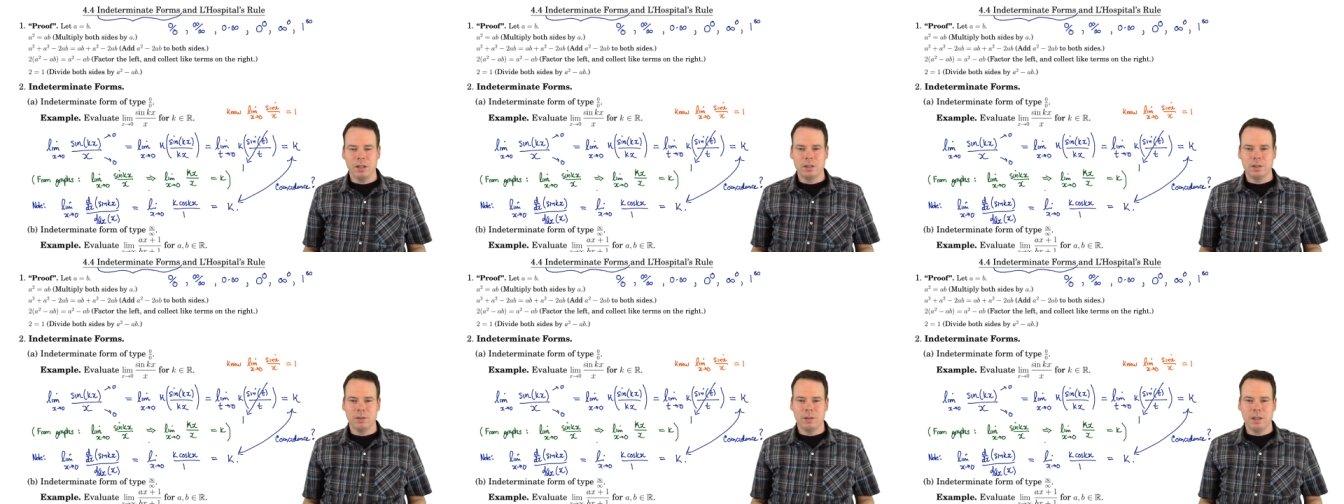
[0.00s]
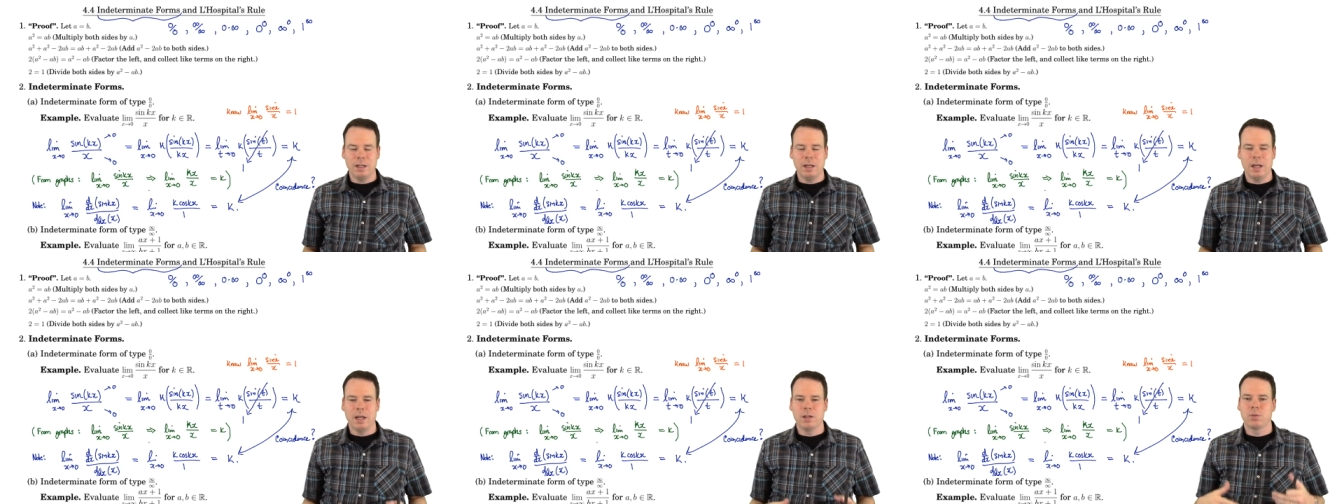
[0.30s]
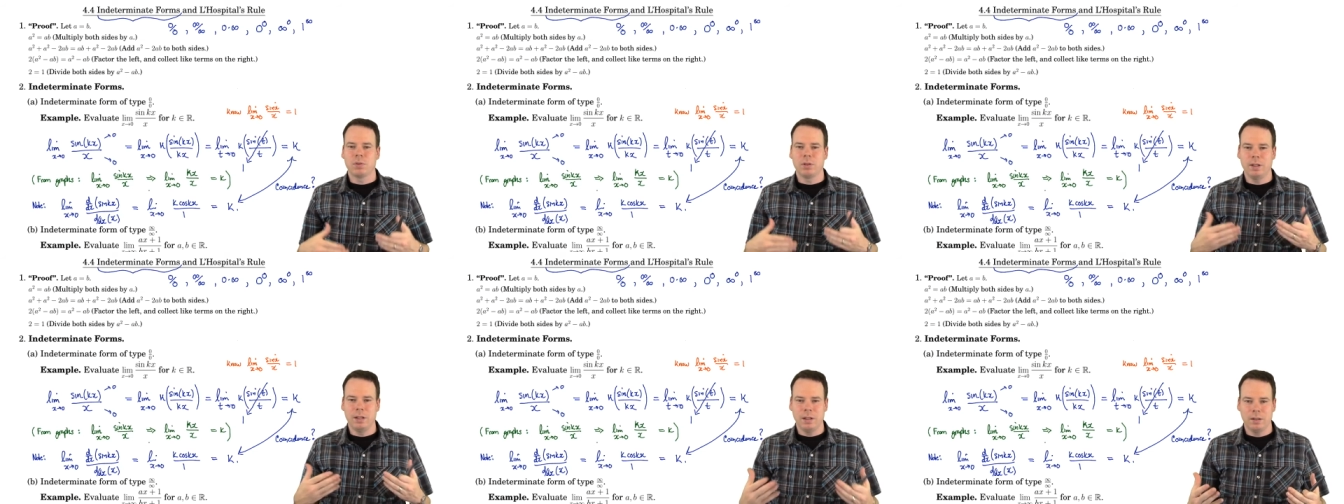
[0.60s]
so that
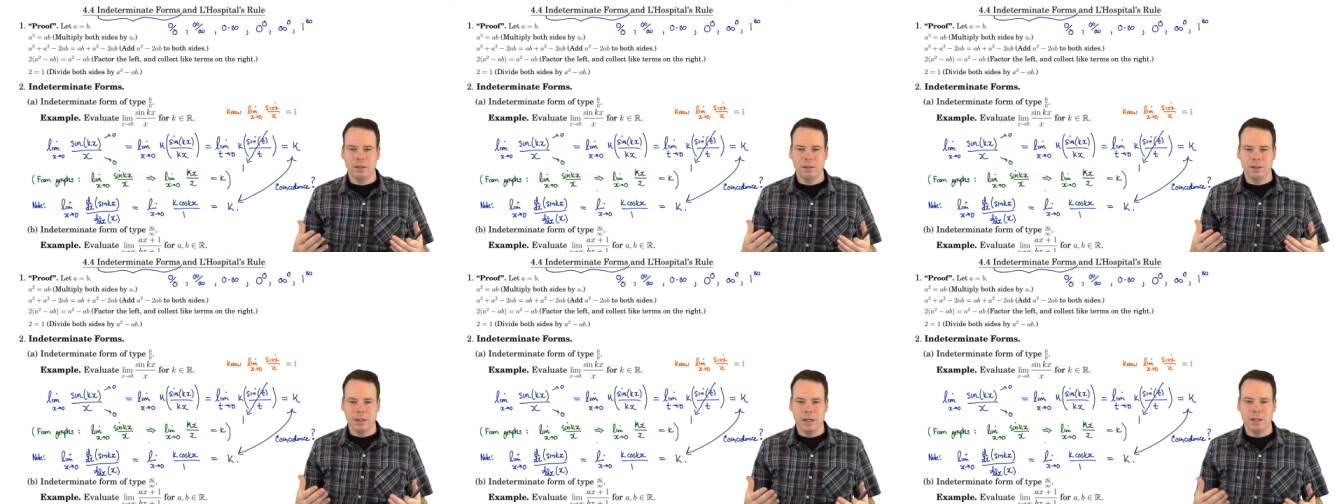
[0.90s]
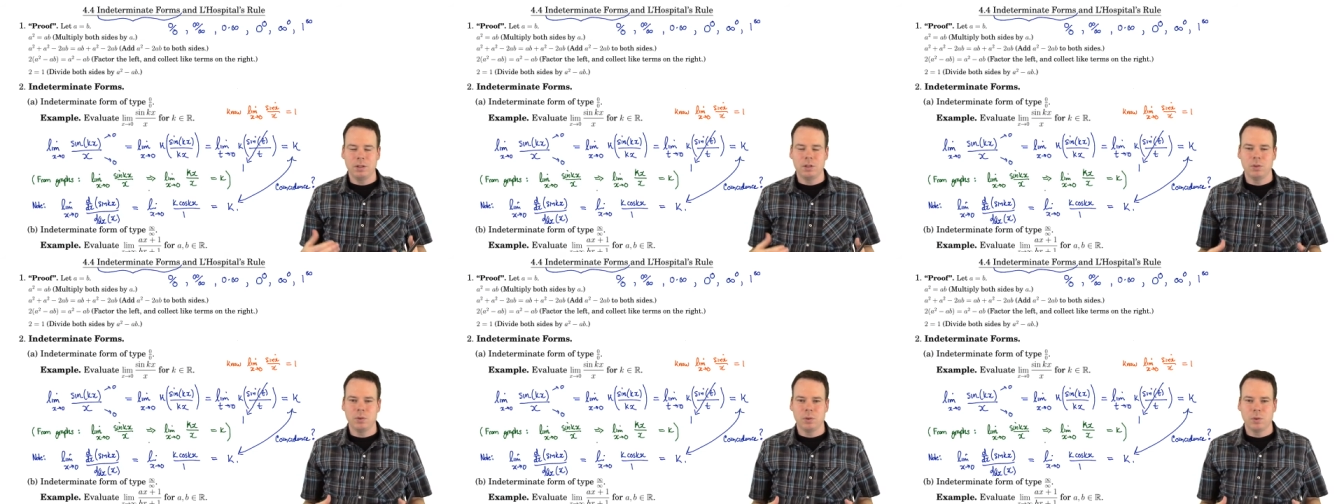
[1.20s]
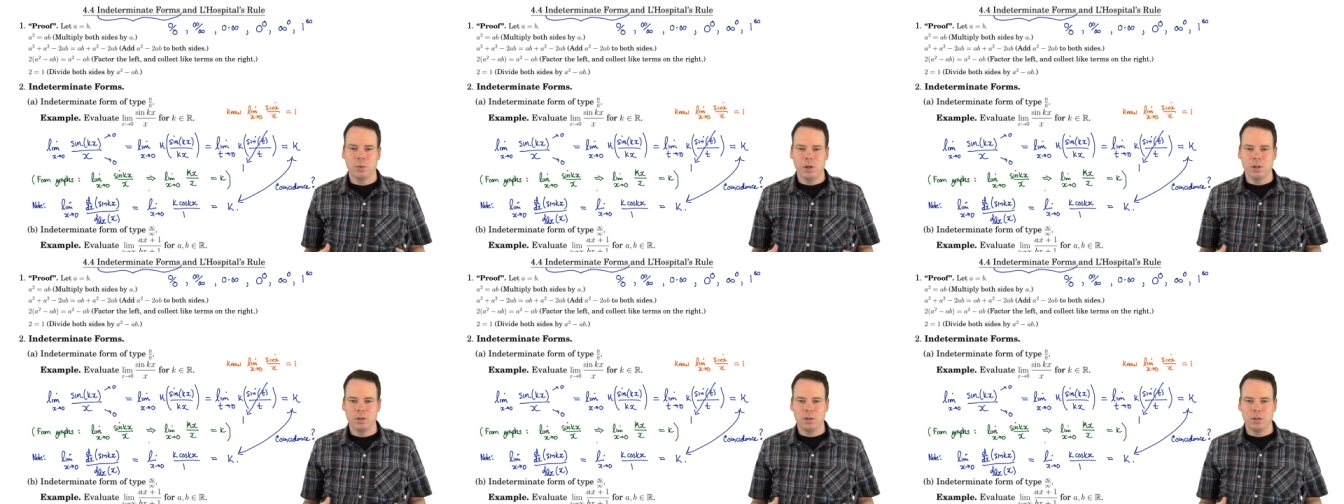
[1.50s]
naturally led to a
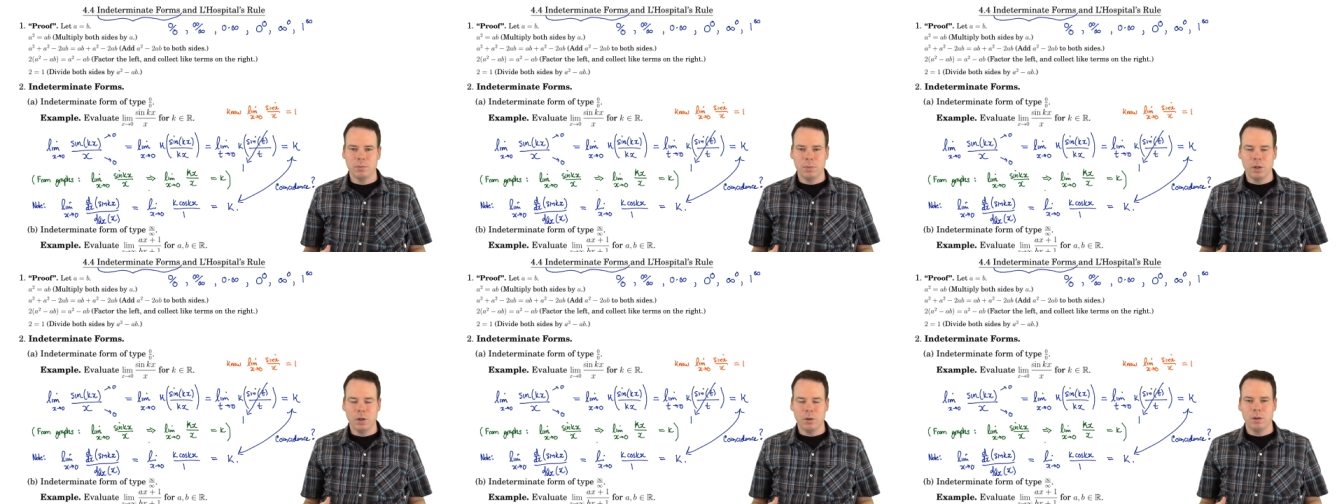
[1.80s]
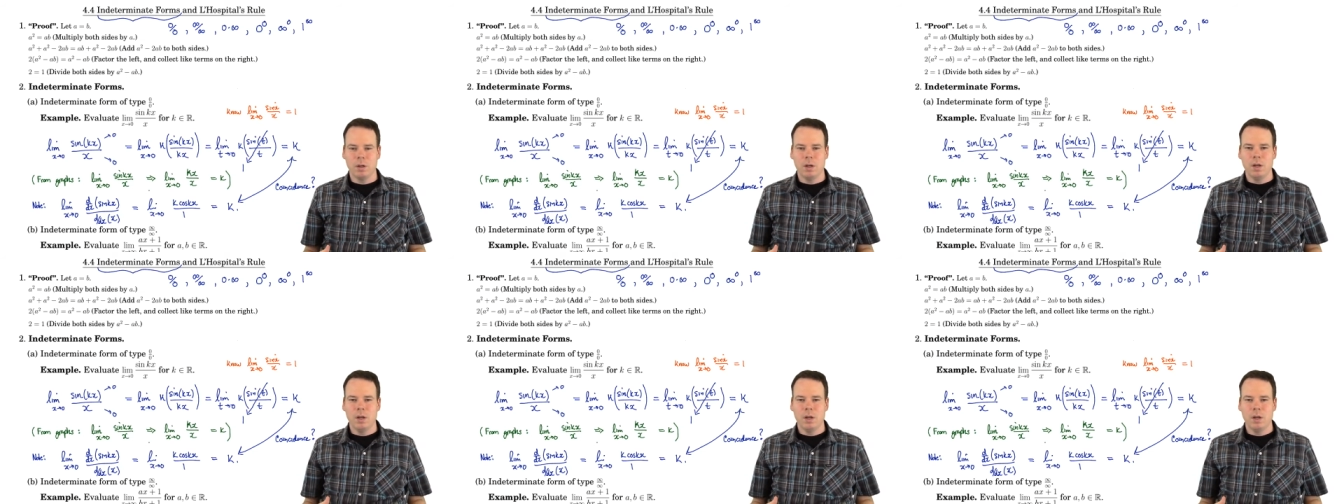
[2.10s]
question about